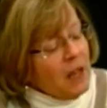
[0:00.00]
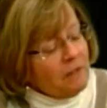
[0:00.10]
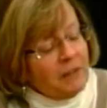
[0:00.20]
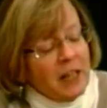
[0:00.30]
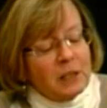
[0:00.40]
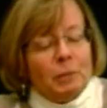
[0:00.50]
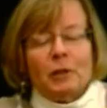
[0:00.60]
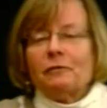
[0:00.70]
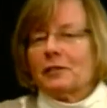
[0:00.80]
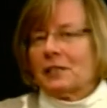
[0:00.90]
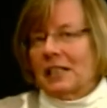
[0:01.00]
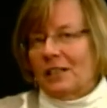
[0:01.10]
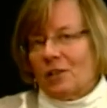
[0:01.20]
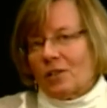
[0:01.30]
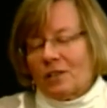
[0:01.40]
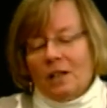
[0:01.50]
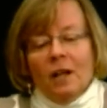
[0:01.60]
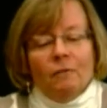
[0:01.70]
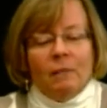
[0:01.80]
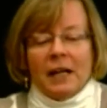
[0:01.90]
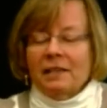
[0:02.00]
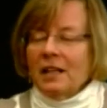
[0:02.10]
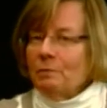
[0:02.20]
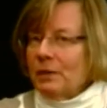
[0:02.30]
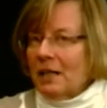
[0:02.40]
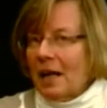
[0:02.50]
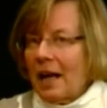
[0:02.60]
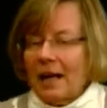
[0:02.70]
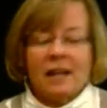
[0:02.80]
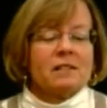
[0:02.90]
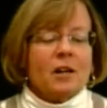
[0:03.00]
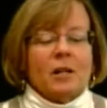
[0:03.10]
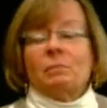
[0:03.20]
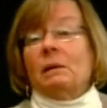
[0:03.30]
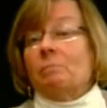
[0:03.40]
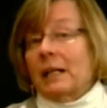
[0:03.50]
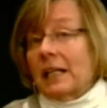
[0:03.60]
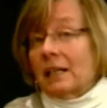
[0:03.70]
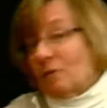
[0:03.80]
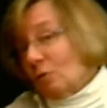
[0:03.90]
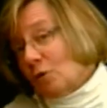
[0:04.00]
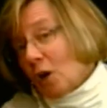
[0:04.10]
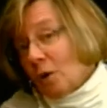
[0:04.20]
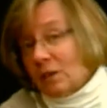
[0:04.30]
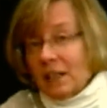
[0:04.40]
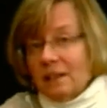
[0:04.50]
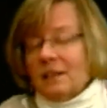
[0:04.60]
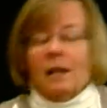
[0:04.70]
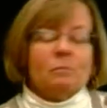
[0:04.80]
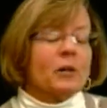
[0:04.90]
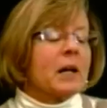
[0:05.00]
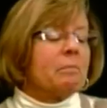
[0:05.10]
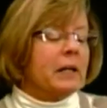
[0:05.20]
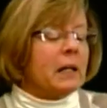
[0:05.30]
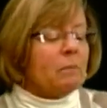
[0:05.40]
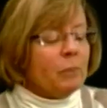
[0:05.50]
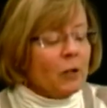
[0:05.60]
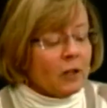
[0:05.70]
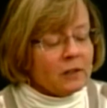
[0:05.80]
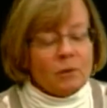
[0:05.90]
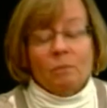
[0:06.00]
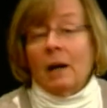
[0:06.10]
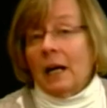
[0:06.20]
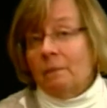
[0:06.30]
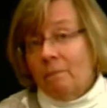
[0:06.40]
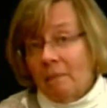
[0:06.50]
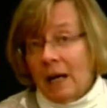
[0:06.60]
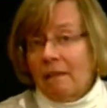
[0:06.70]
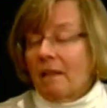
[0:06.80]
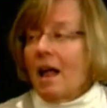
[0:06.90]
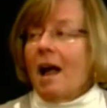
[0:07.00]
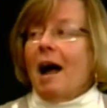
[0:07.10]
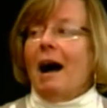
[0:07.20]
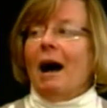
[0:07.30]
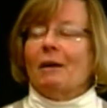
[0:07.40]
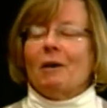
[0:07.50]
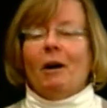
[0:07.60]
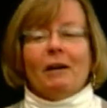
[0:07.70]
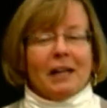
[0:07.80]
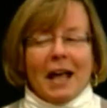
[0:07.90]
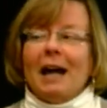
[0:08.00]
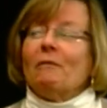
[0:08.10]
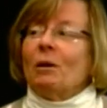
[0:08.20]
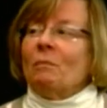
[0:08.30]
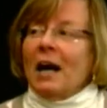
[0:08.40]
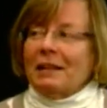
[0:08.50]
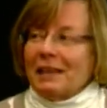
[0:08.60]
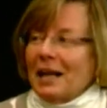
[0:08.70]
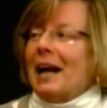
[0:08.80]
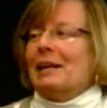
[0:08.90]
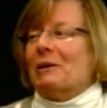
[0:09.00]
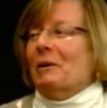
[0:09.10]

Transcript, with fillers: Facebook for Seniors. My theme today is going to be big. Joe says I bring big books. My I meant odd size oh, books. Oh yeah, well my theme. I know